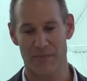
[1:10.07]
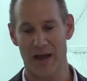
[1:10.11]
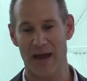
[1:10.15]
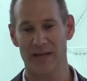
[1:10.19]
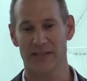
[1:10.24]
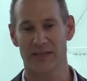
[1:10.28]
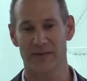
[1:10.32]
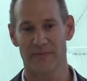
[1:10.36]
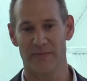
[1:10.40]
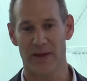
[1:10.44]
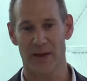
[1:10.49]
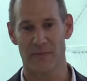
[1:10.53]

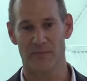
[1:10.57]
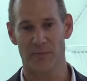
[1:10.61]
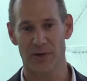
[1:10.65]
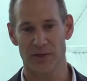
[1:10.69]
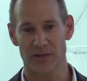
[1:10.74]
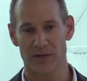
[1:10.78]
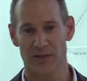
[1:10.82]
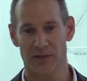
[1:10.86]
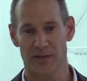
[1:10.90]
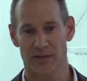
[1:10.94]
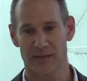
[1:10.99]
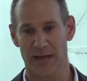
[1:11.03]
massive
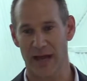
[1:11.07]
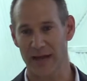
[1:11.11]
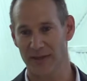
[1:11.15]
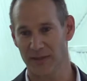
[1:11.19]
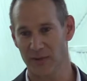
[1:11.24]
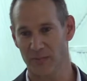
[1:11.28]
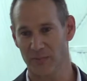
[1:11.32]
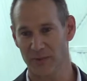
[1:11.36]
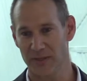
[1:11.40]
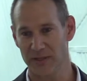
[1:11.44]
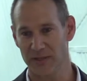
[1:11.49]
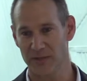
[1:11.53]
ambition to take
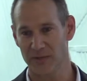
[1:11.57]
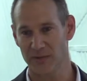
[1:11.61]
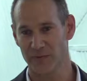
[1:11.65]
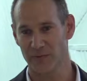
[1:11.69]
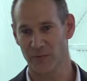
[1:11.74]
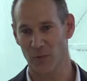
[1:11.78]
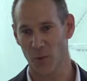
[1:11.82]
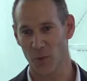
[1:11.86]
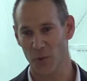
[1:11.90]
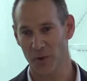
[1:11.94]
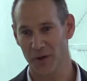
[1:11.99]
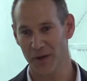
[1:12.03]
the business
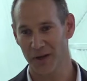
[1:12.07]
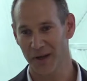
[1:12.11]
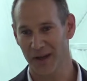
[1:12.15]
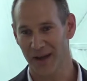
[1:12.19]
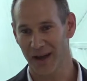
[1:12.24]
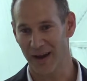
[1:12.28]
forward.